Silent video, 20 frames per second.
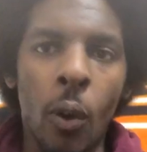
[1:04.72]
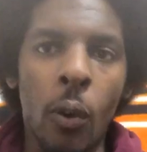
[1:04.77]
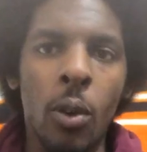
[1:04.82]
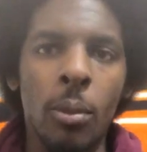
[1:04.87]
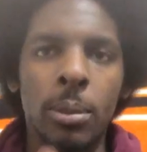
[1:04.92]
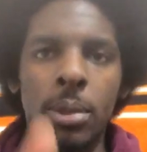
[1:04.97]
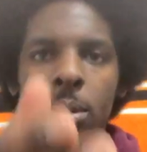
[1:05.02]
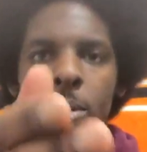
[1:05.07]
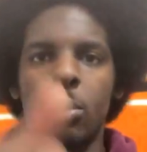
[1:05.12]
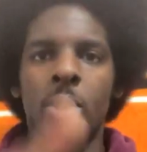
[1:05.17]
a
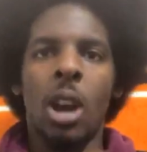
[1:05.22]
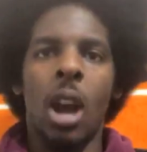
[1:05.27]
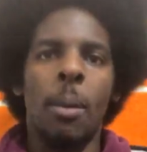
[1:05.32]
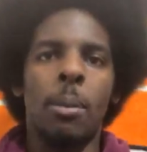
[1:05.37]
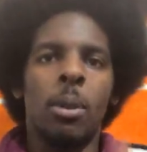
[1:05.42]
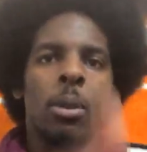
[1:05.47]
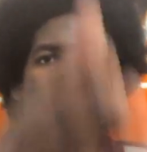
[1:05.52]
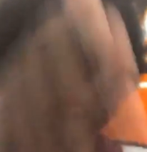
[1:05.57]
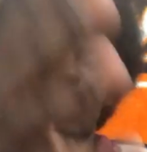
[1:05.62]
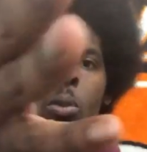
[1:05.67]

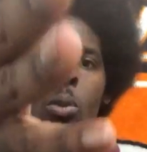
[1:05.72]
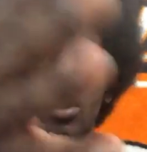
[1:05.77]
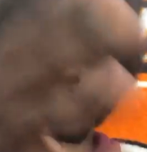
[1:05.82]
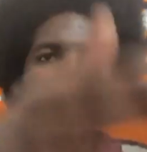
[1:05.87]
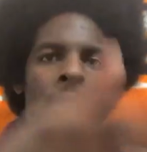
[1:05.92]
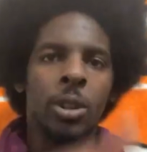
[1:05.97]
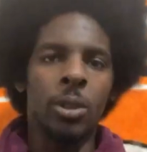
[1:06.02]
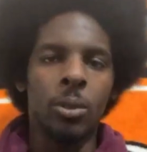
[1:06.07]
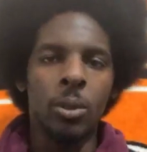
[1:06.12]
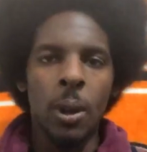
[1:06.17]
subscriber, one of
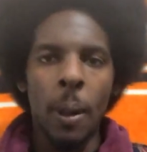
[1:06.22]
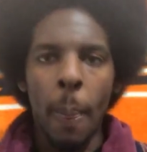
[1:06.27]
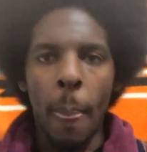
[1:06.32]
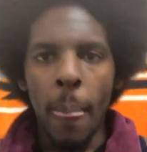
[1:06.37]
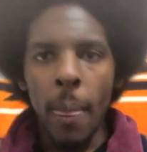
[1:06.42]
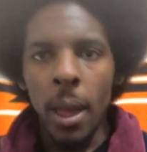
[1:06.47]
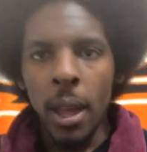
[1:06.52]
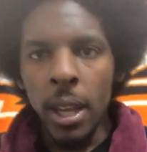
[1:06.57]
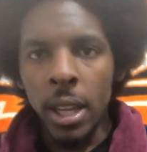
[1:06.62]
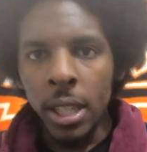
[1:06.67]
you.
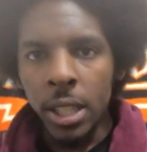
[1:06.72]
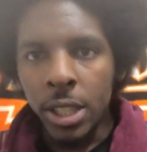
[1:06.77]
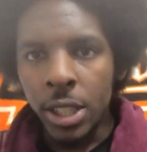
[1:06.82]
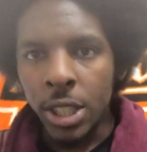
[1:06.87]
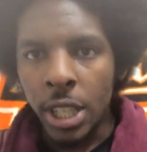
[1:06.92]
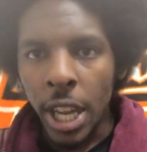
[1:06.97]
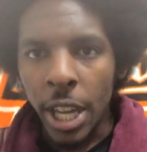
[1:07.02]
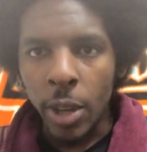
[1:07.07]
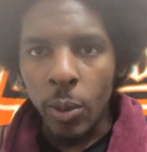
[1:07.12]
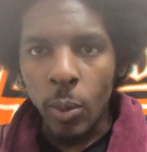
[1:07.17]

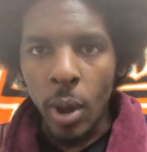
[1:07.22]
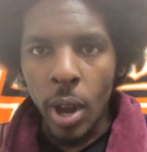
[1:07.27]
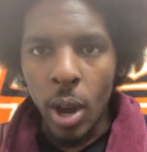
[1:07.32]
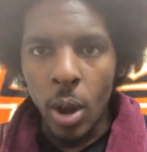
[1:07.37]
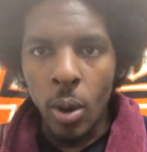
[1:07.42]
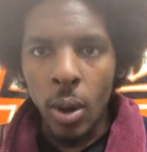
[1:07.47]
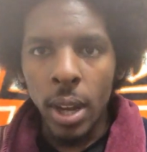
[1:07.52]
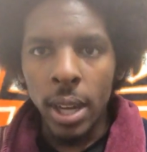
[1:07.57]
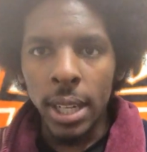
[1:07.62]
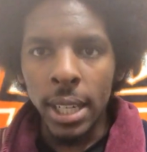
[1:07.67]

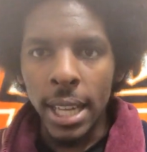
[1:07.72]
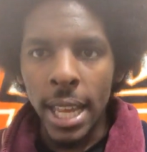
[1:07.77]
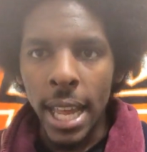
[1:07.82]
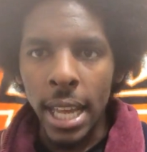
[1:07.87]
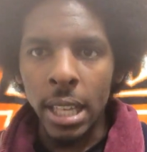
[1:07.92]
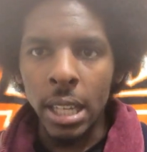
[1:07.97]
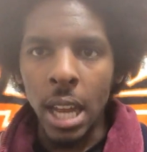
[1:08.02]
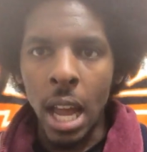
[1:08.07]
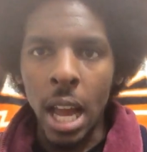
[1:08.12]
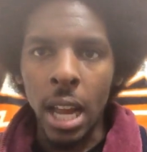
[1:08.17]
Shakewell
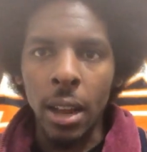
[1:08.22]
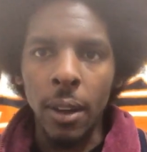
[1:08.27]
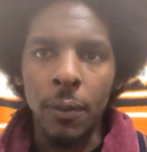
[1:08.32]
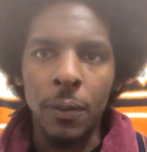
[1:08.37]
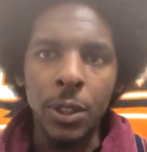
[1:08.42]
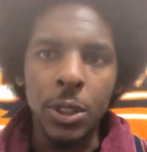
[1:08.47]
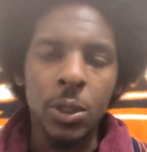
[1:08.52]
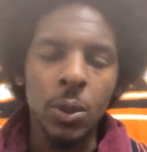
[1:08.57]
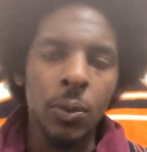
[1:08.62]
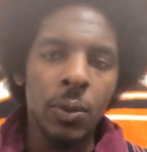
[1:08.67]
Leglock
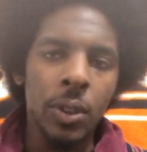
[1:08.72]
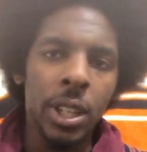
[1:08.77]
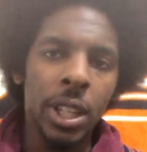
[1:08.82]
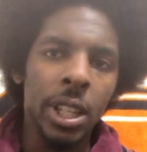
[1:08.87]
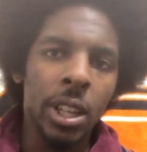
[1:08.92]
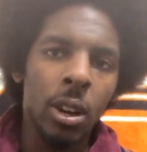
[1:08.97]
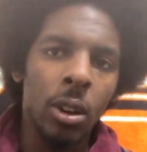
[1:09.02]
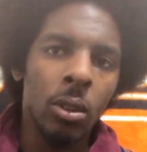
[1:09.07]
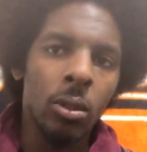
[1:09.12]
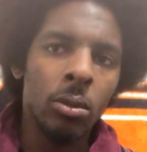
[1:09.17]
official
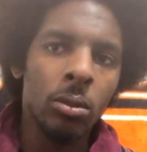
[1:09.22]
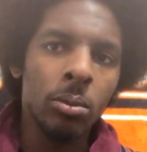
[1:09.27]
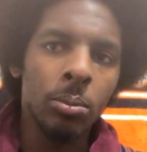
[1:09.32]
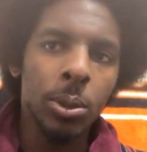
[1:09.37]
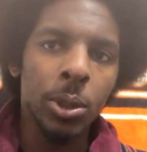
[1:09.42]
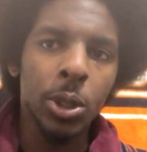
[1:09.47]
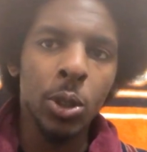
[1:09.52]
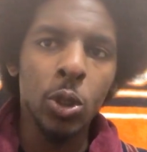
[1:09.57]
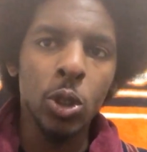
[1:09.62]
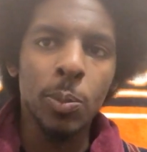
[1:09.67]
video
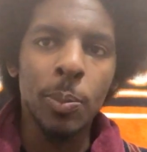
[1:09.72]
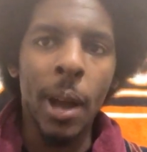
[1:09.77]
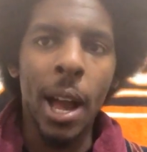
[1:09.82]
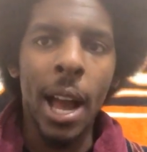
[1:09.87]
produced by